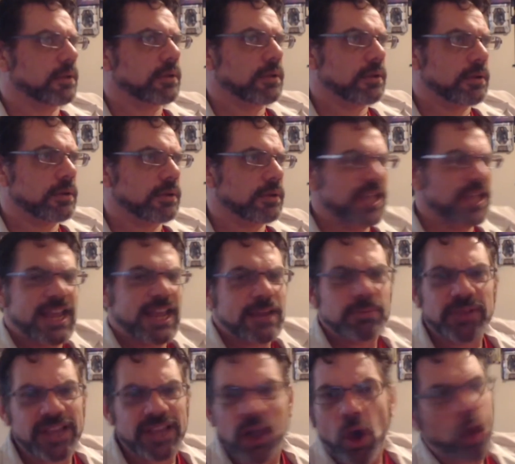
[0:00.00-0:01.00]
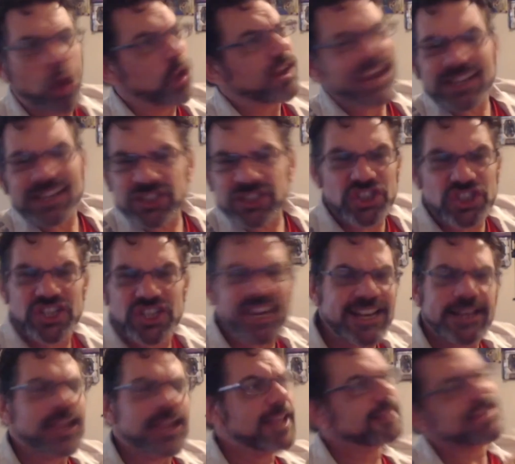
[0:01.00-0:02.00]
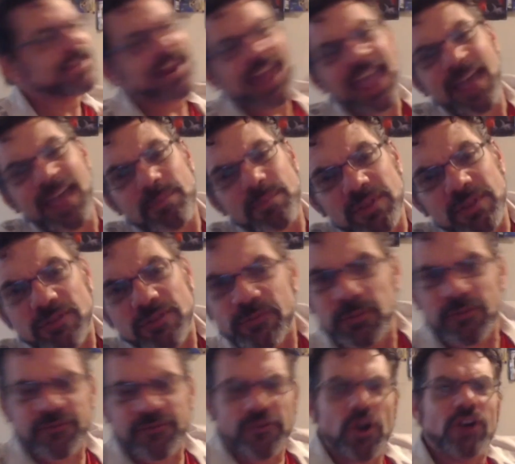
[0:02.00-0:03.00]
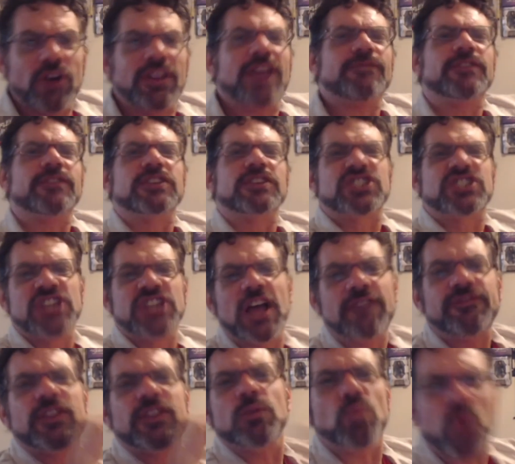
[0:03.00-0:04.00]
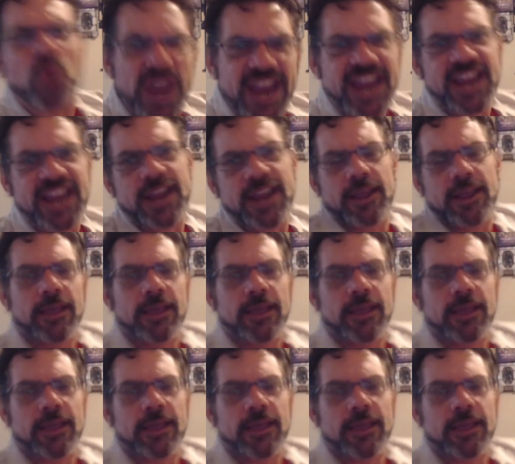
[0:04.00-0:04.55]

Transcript: labeling, all that shit that happens from the far left, the stuff that we